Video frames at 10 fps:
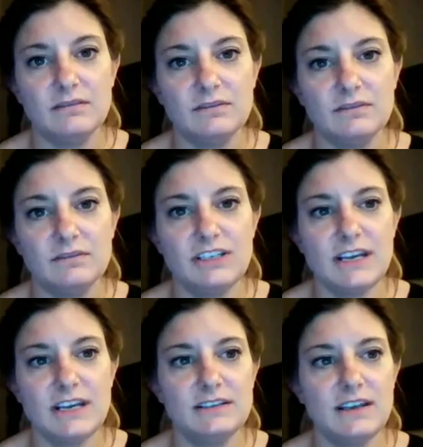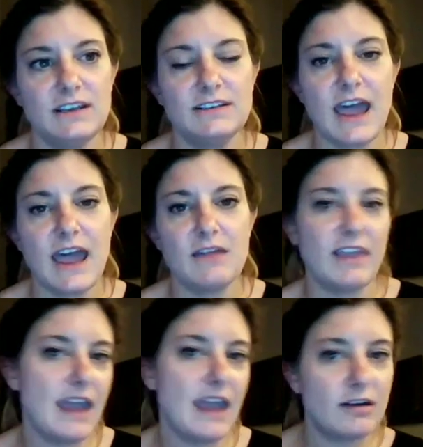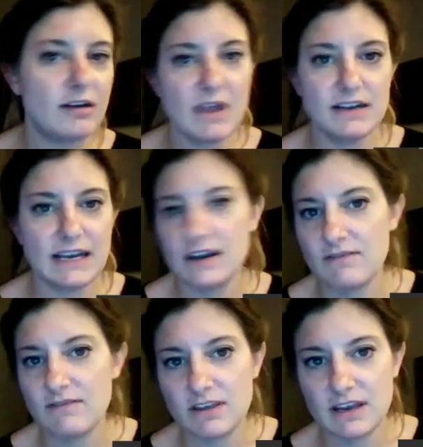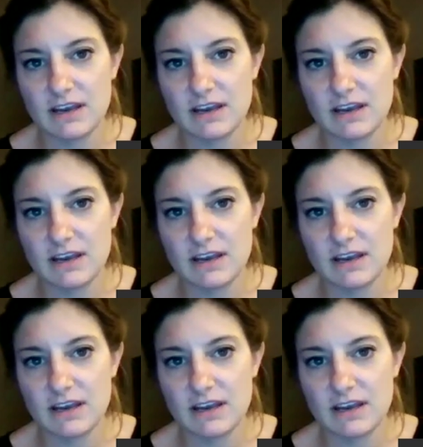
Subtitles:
Just it's got like how to meditate and everything in